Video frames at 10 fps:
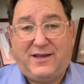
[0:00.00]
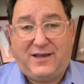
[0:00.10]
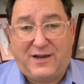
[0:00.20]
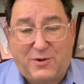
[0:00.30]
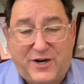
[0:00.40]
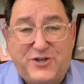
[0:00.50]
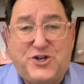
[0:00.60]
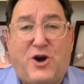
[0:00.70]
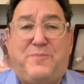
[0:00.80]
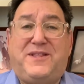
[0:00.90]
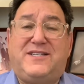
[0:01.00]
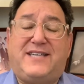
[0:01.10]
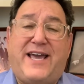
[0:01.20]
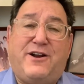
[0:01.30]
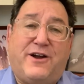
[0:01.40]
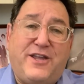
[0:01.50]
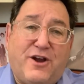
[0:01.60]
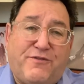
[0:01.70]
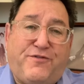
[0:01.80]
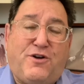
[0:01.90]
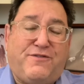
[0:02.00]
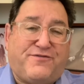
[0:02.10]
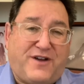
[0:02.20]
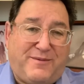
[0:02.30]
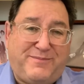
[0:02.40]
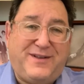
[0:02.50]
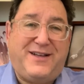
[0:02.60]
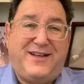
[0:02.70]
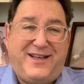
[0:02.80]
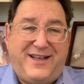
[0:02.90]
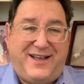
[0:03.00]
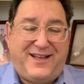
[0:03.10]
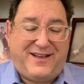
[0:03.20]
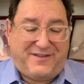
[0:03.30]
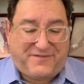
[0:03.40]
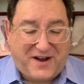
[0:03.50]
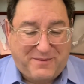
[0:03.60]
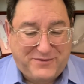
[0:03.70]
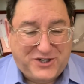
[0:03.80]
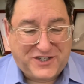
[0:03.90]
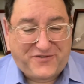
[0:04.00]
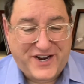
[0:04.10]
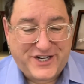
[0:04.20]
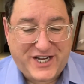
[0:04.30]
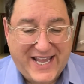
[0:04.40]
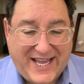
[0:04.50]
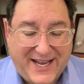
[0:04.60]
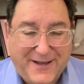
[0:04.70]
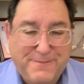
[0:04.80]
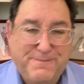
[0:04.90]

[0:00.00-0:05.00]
You don't want to show up at the Seder and you're full from just finishing eating.